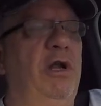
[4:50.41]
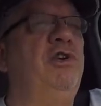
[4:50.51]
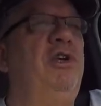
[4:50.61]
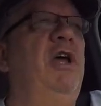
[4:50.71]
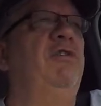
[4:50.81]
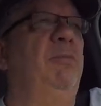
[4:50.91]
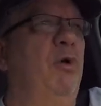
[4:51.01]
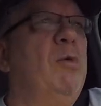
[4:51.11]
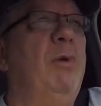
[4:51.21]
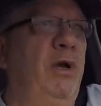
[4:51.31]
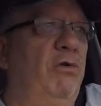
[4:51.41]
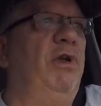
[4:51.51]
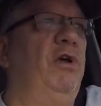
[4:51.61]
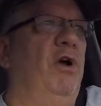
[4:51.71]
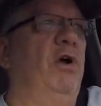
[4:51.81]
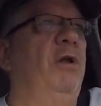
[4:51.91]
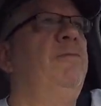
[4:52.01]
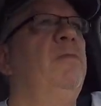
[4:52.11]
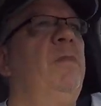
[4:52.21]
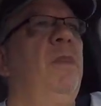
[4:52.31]
Yes, she has a permanent green card.
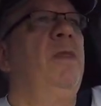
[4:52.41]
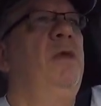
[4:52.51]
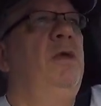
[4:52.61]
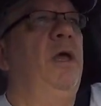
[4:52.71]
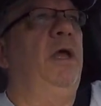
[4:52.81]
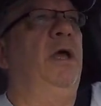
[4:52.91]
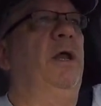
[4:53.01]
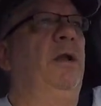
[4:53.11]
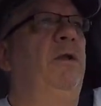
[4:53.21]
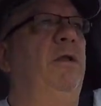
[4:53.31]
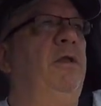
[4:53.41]
And